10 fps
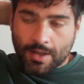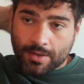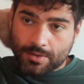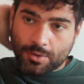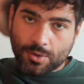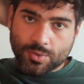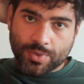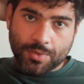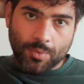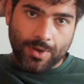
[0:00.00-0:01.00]
Those
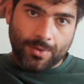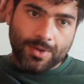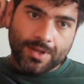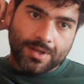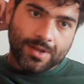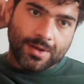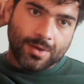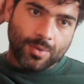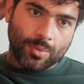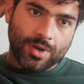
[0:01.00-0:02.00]
went well.
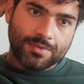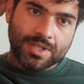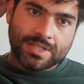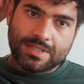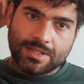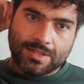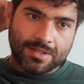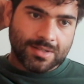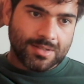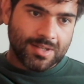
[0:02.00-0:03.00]
One of them didn't.
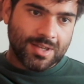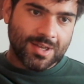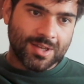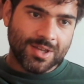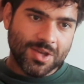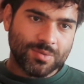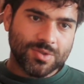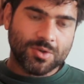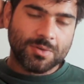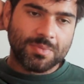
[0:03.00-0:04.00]
It was
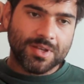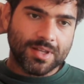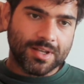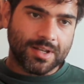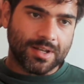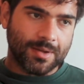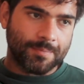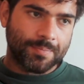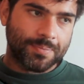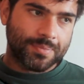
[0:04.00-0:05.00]
gonna be like a
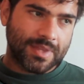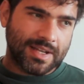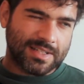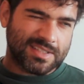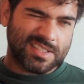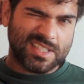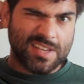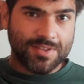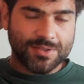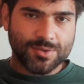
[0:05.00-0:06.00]

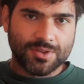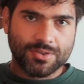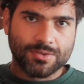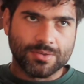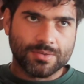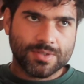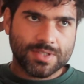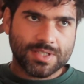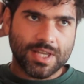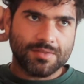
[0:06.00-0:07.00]

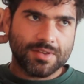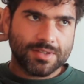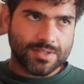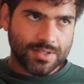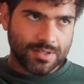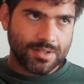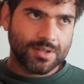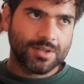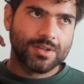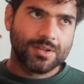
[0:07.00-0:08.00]

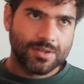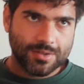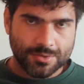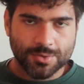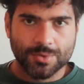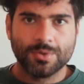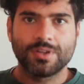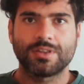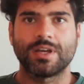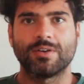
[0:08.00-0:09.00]

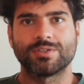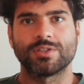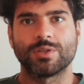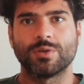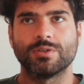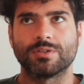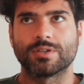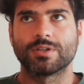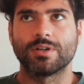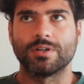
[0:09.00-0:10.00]
$72,000
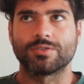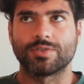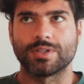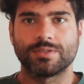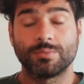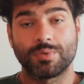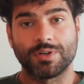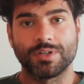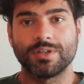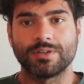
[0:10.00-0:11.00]
contract per
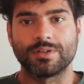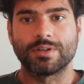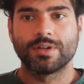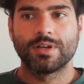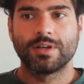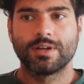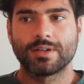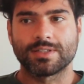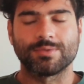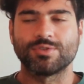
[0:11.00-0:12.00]
year,
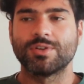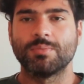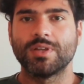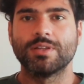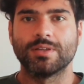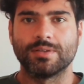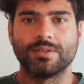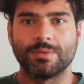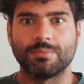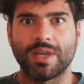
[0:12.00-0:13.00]
because I was gonna be
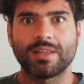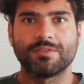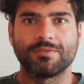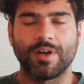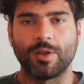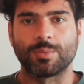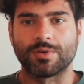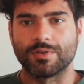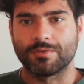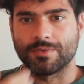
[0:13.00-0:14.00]
the main developer
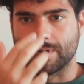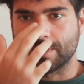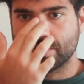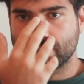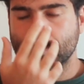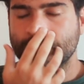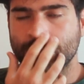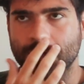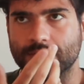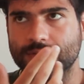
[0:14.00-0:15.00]
of a
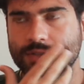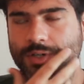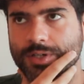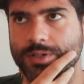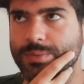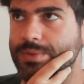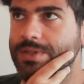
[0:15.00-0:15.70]
startup.